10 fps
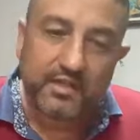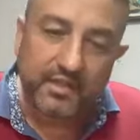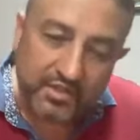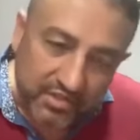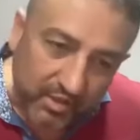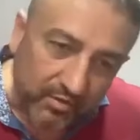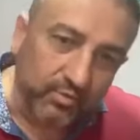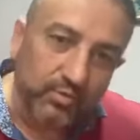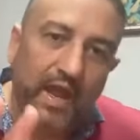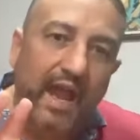is
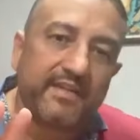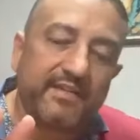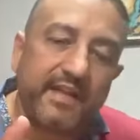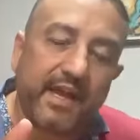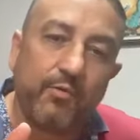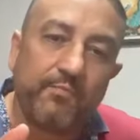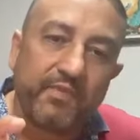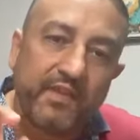right now